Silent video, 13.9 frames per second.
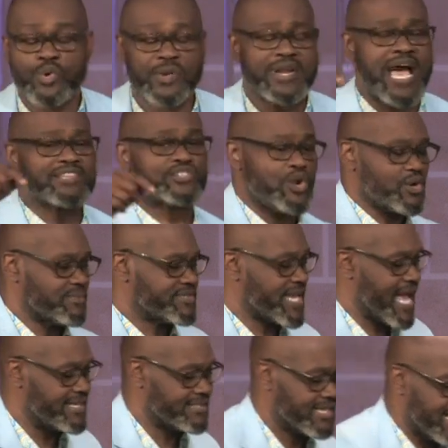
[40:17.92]
were not
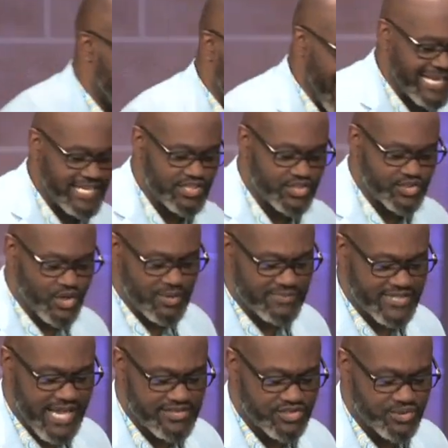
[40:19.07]
circumcised, I need to
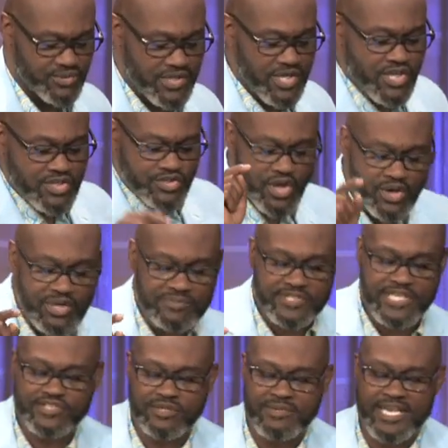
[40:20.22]
circumcise you.
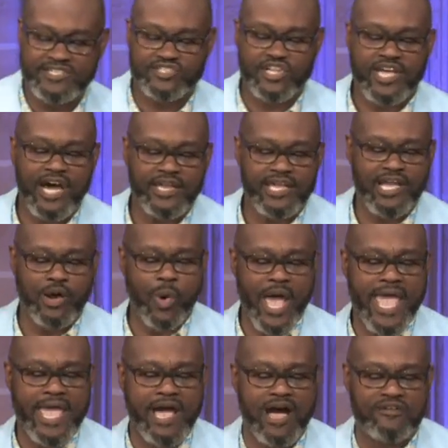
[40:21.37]
Circumcision is the cutting
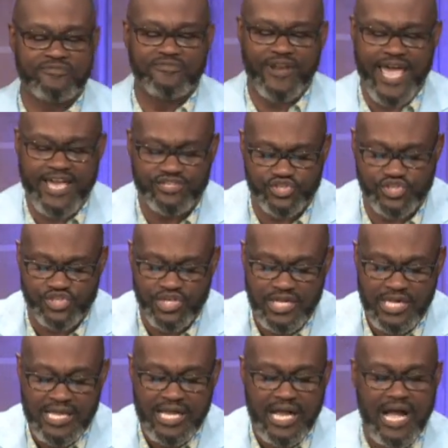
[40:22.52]
away of flesh
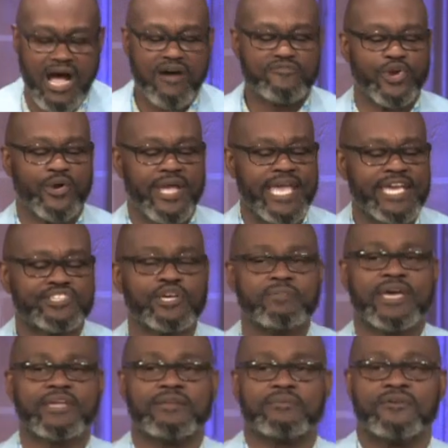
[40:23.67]
of your
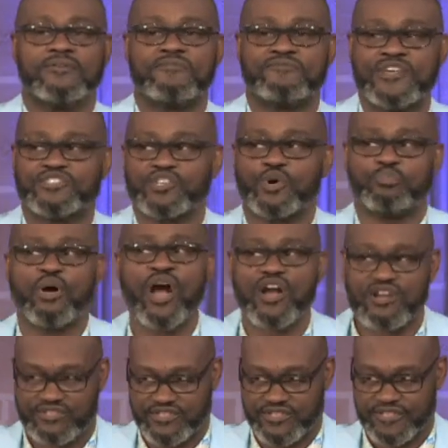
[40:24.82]
intimate physical
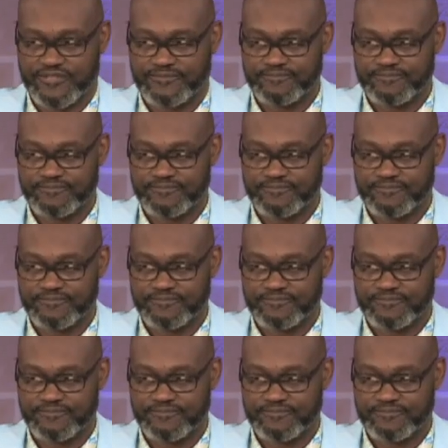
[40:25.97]
parts.